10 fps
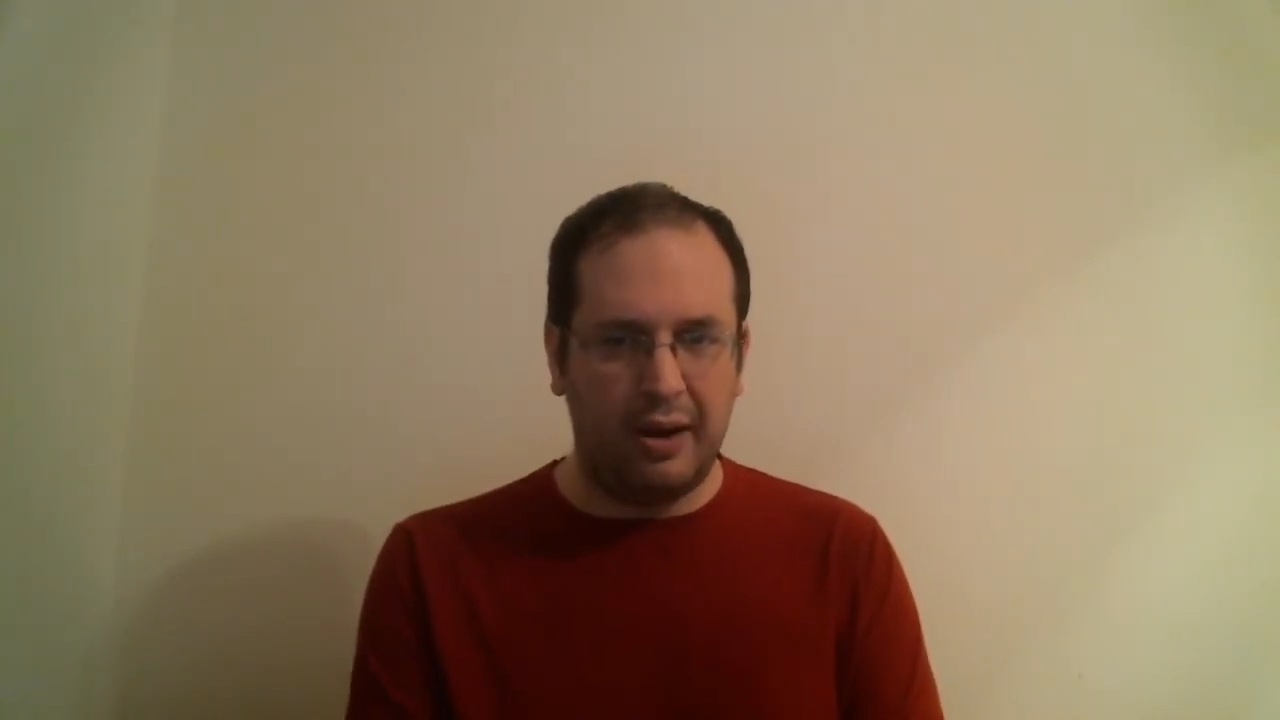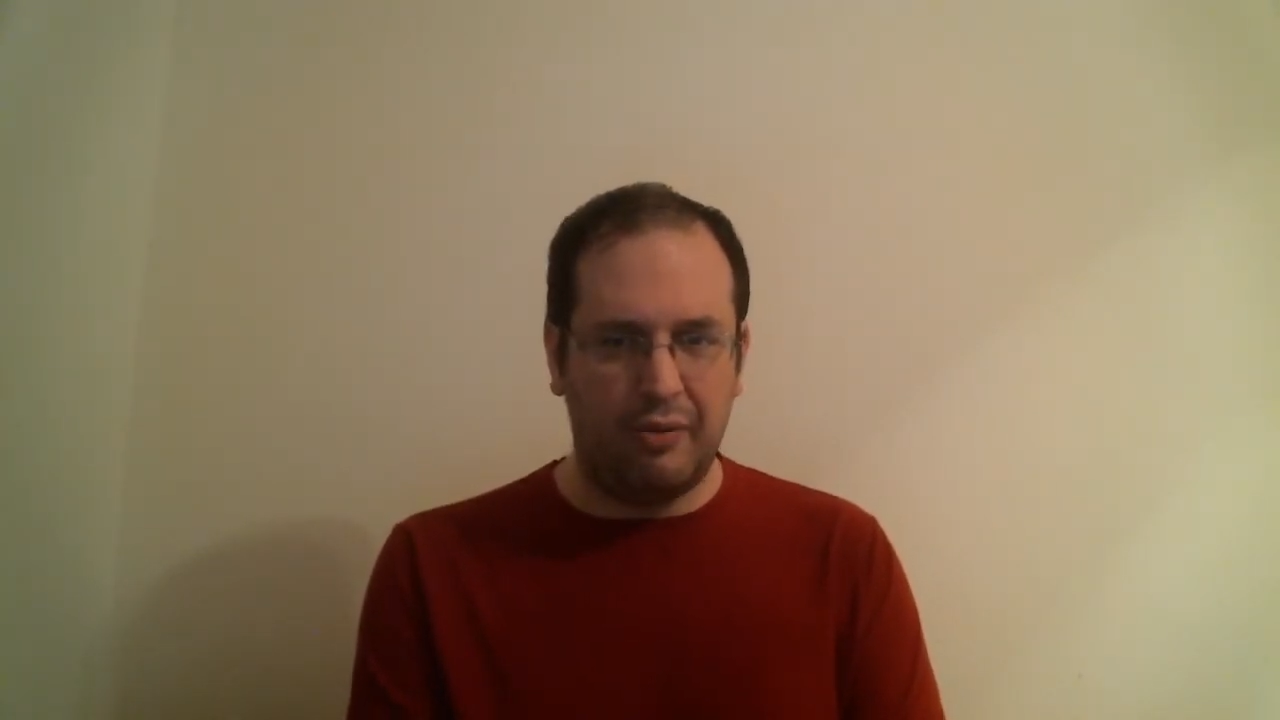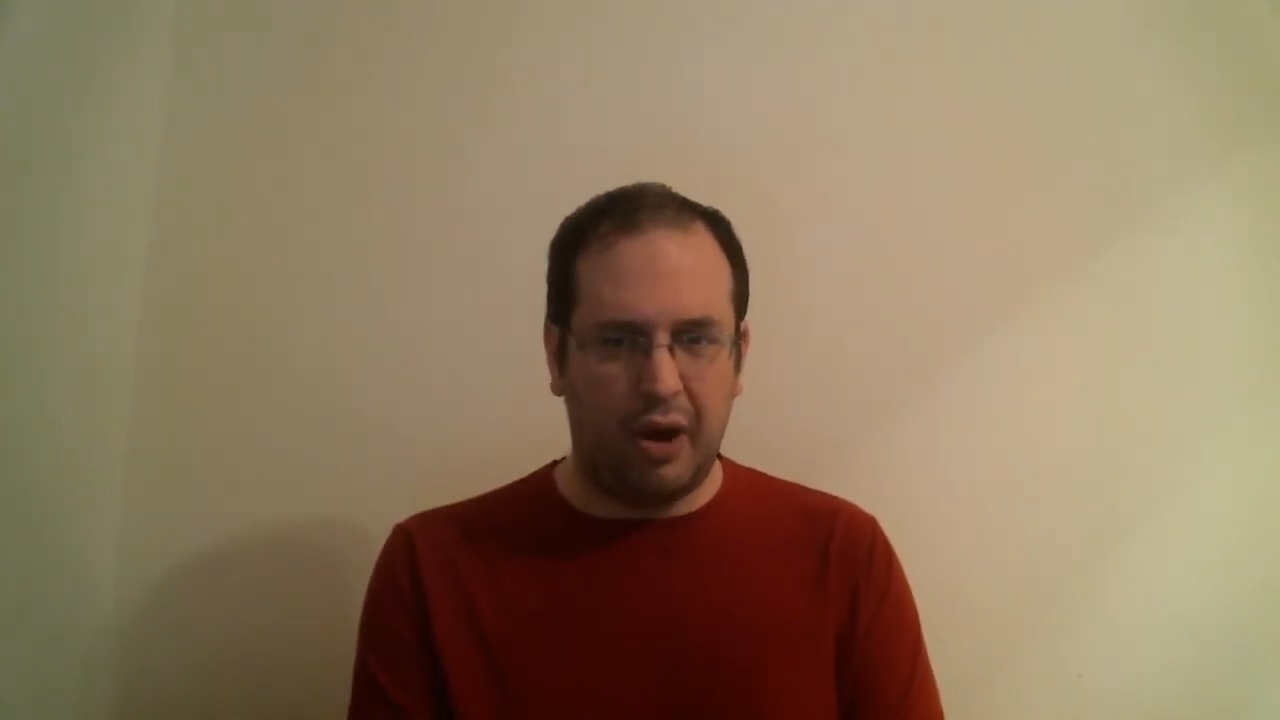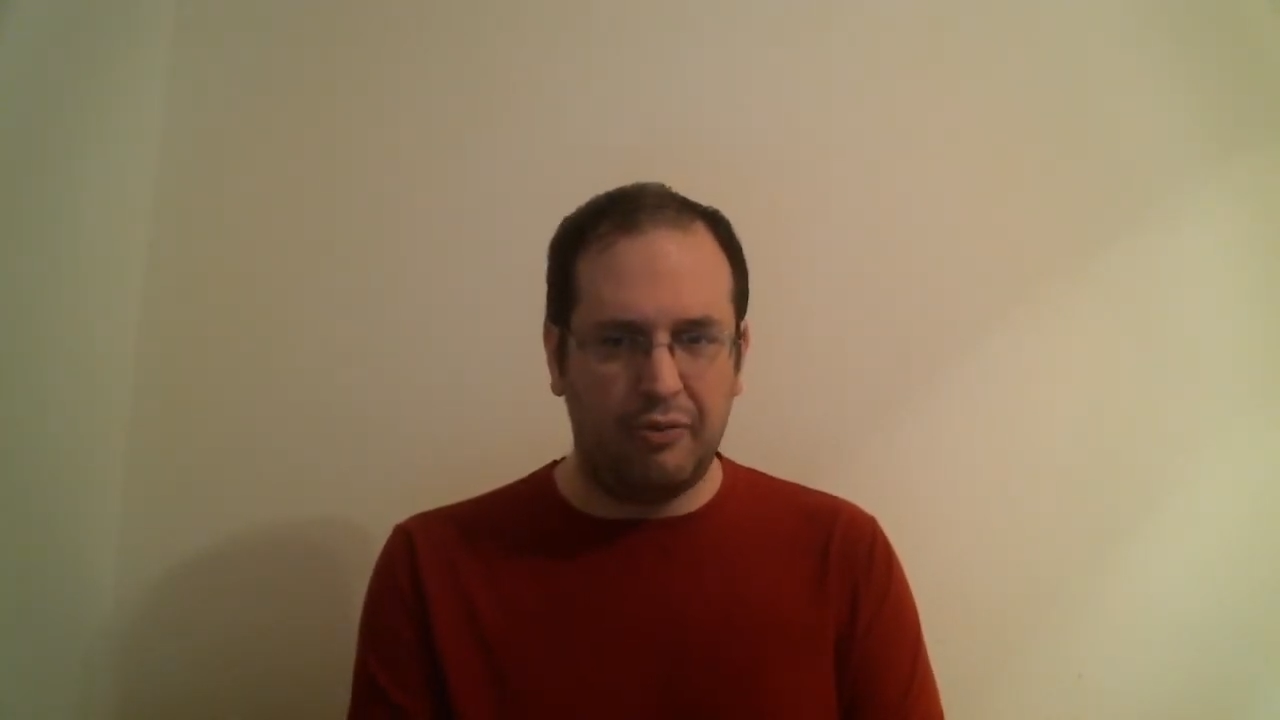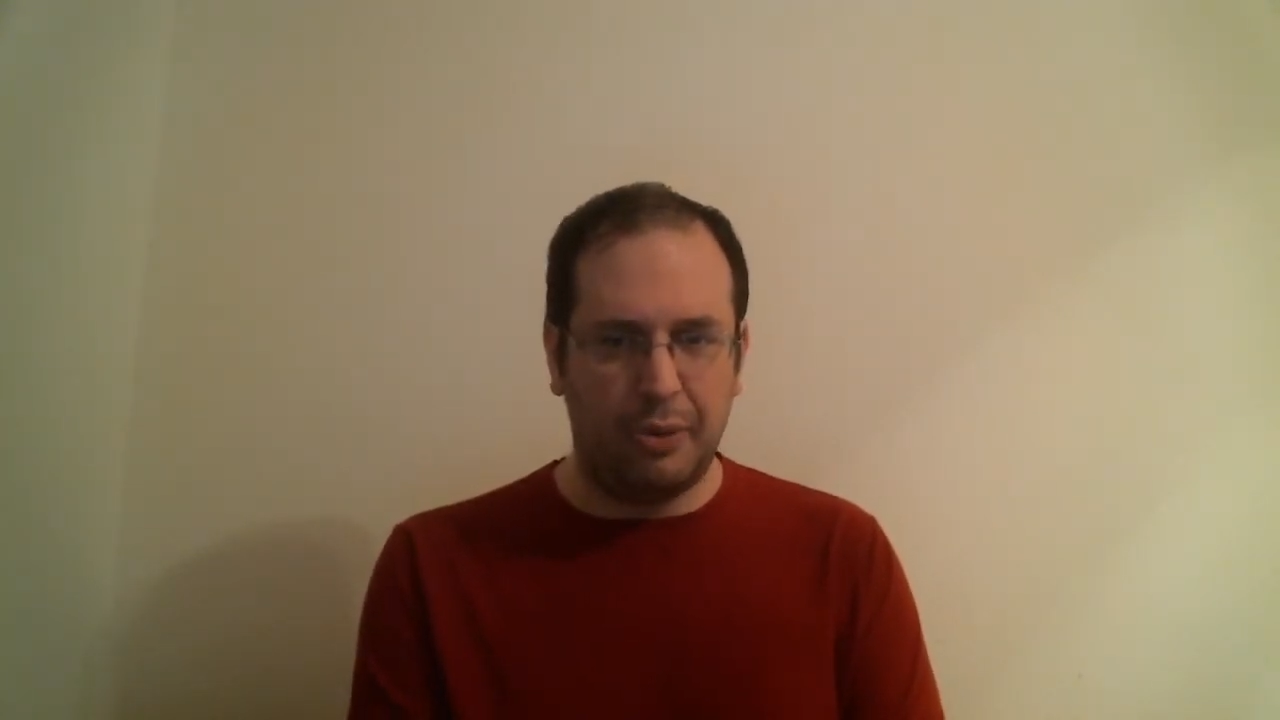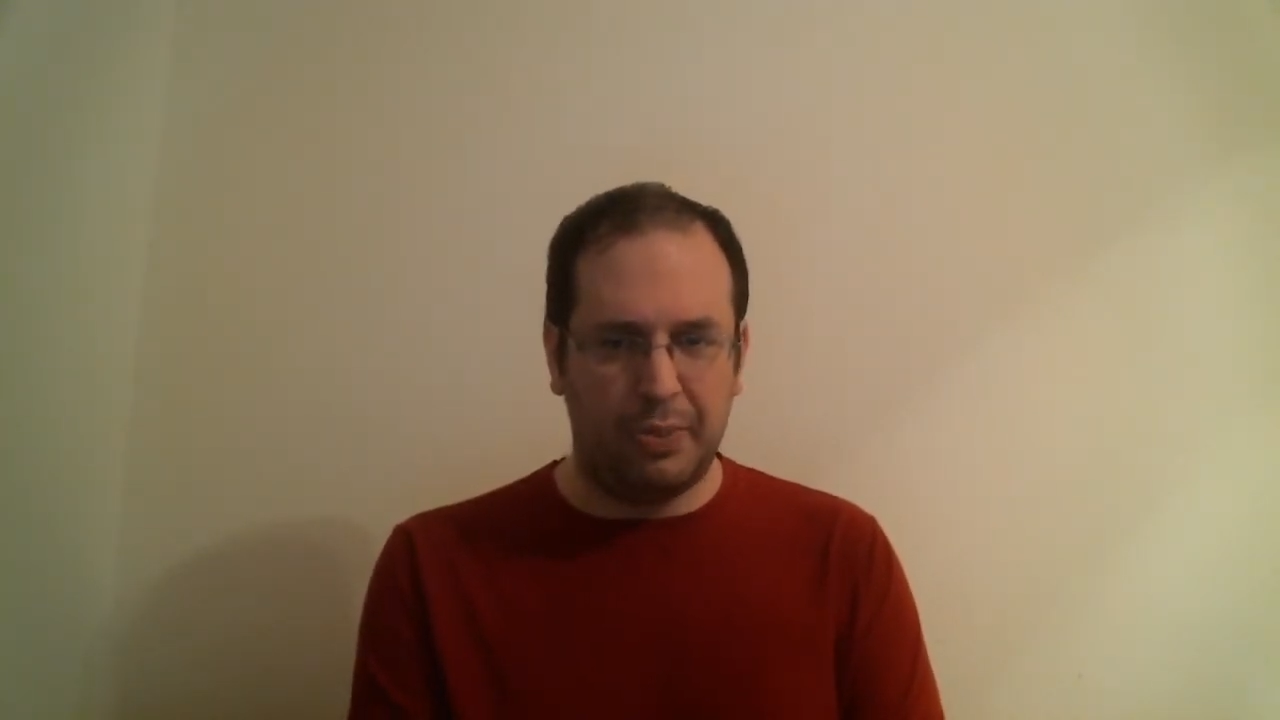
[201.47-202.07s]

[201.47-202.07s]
involve the